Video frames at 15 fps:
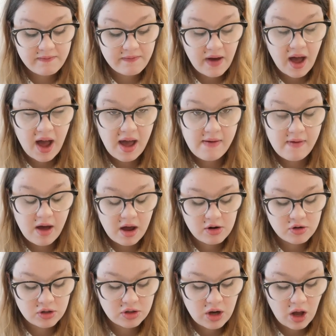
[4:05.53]
a
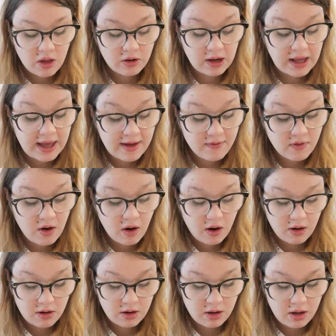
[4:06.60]
$500 gift
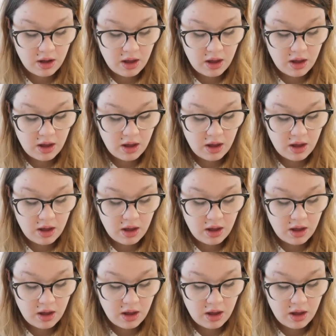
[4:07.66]
card,